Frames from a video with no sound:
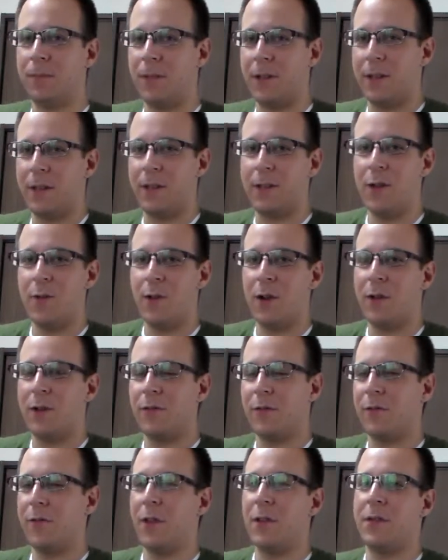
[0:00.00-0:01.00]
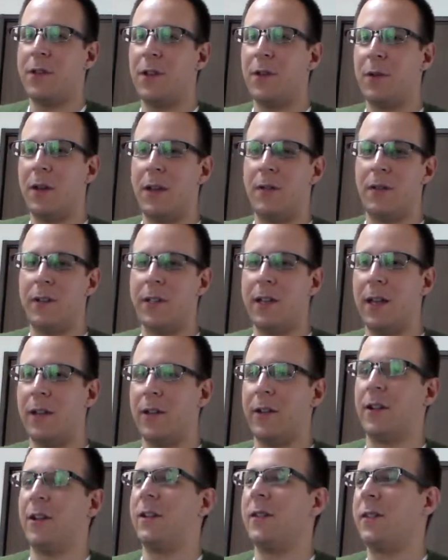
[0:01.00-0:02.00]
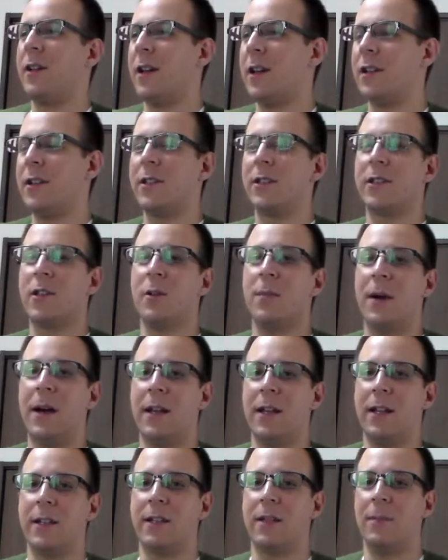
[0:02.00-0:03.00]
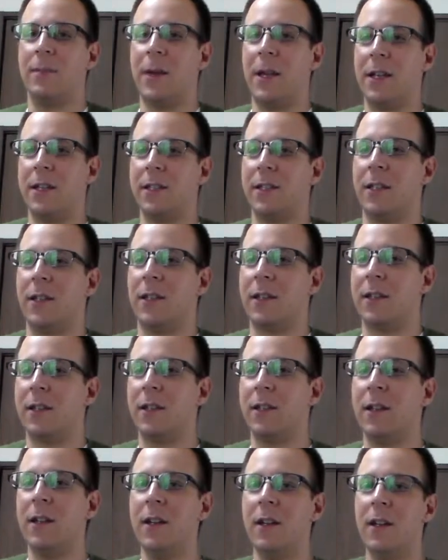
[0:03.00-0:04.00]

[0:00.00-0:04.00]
get the 250 whatever together, and just go buy like the basic